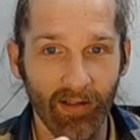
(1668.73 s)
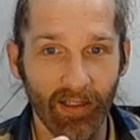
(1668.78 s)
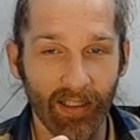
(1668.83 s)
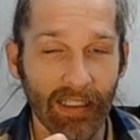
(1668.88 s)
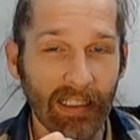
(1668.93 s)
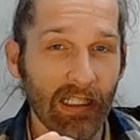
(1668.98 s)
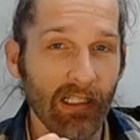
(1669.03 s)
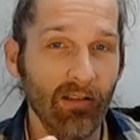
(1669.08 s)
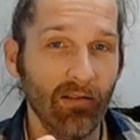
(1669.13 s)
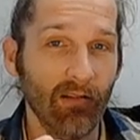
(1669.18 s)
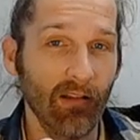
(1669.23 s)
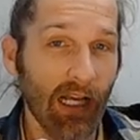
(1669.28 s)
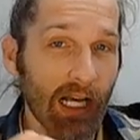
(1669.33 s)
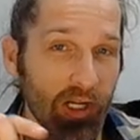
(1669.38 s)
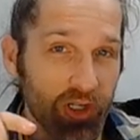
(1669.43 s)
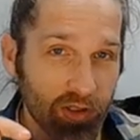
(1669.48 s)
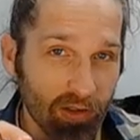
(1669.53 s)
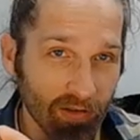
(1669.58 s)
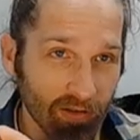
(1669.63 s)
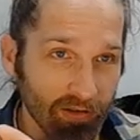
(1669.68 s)

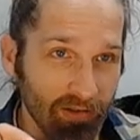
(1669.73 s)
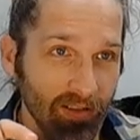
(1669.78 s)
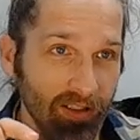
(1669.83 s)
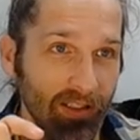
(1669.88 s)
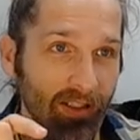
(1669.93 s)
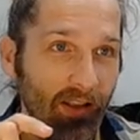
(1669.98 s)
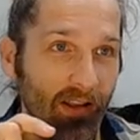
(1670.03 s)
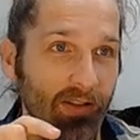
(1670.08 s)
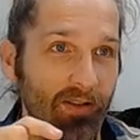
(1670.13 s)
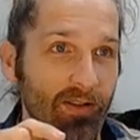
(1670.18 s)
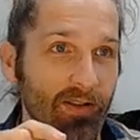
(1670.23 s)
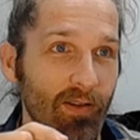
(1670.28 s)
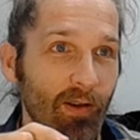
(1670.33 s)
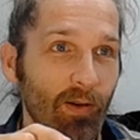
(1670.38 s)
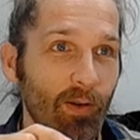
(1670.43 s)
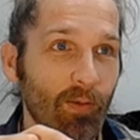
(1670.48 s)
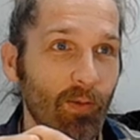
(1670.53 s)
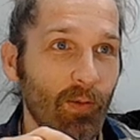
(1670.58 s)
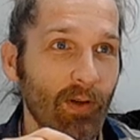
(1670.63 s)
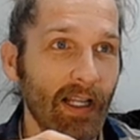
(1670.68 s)
ecological, and
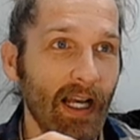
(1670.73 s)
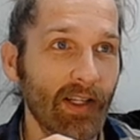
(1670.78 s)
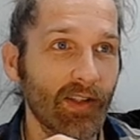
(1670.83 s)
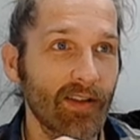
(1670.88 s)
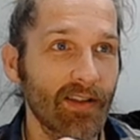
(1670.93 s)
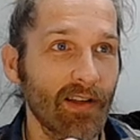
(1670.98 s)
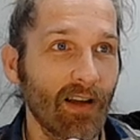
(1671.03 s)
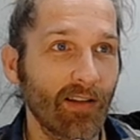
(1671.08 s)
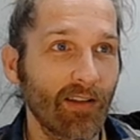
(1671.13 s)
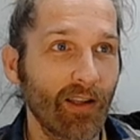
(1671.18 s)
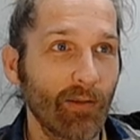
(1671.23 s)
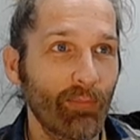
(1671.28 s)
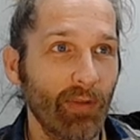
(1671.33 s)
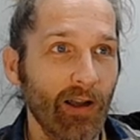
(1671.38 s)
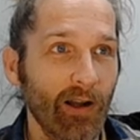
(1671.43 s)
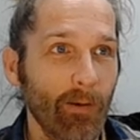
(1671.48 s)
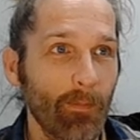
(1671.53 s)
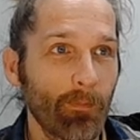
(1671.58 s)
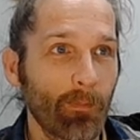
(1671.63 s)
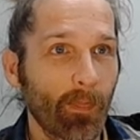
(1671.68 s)
so we're not just talking
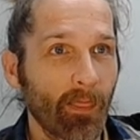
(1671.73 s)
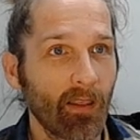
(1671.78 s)
about